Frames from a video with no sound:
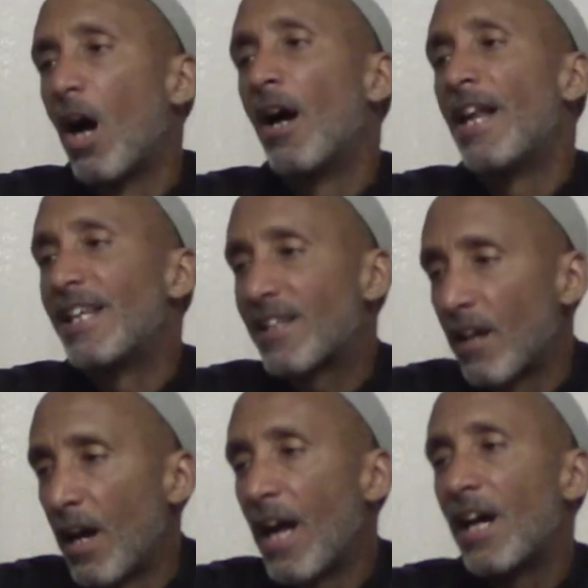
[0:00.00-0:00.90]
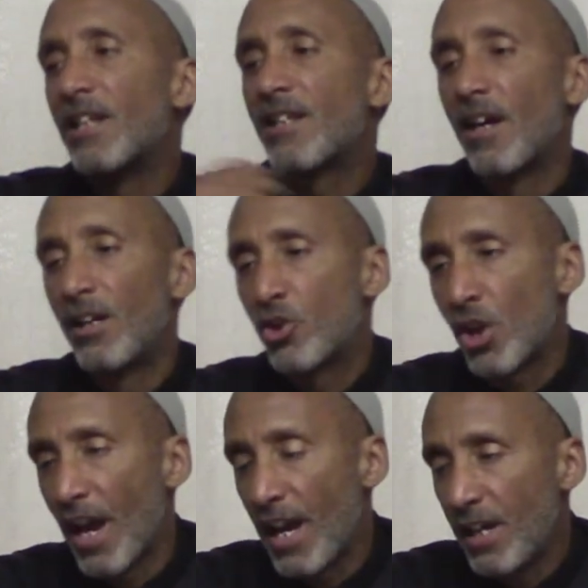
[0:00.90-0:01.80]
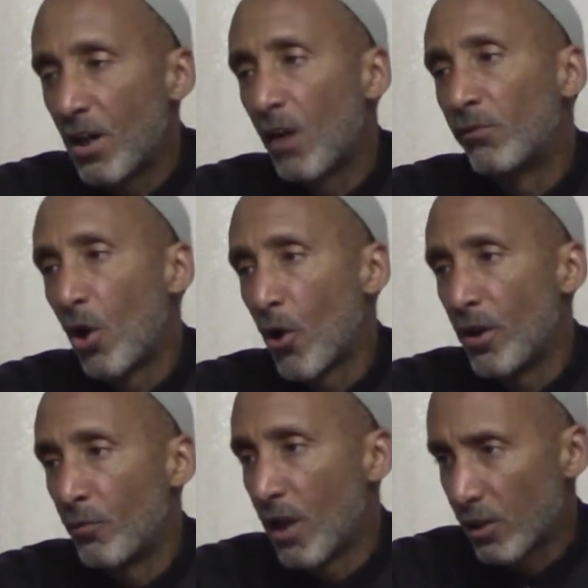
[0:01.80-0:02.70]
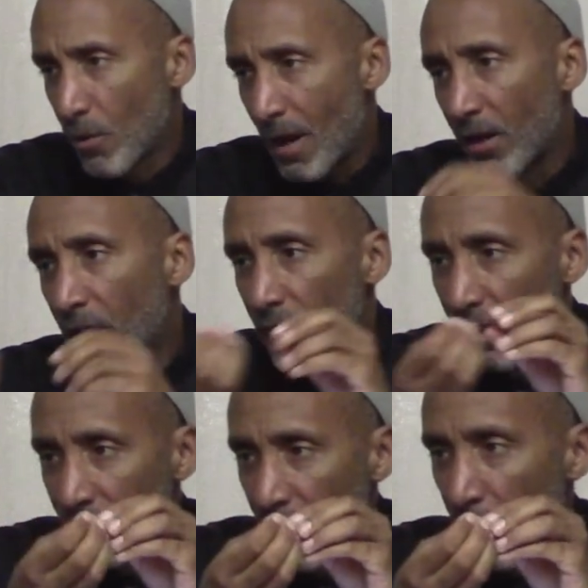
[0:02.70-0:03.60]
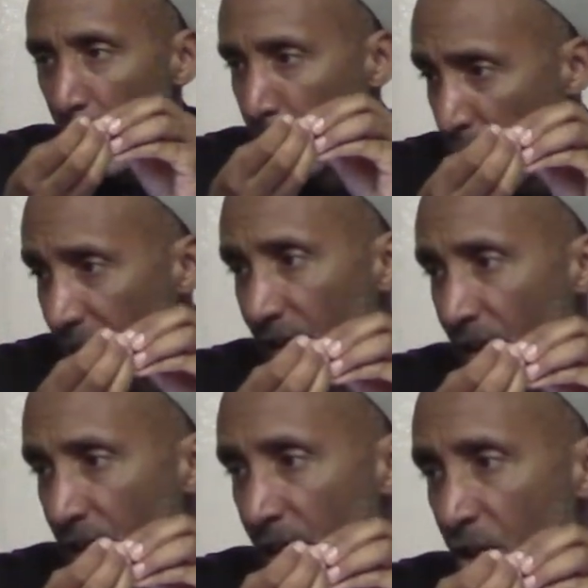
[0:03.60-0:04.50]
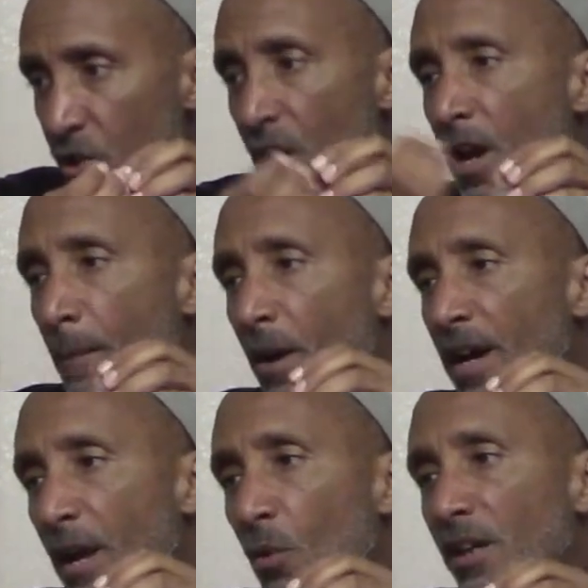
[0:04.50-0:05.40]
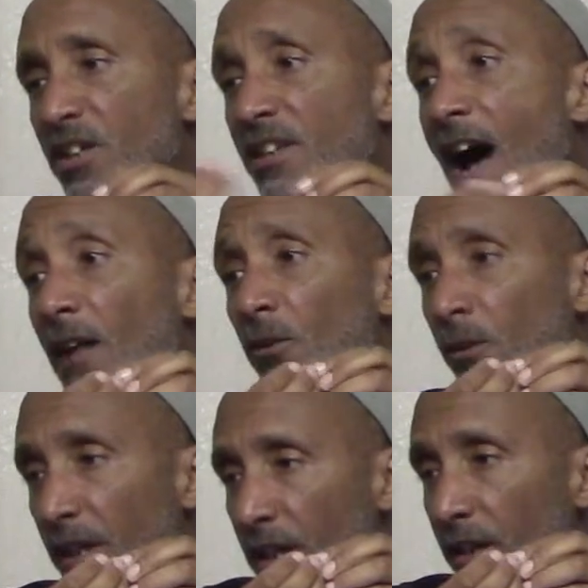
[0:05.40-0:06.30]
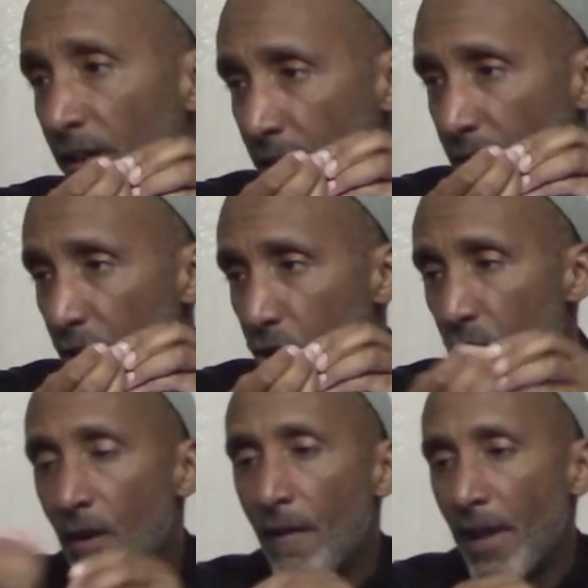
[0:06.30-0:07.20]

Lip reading: It is a chain of learning. We're not talking about a blood lineage, but a what? Scholarly lineage.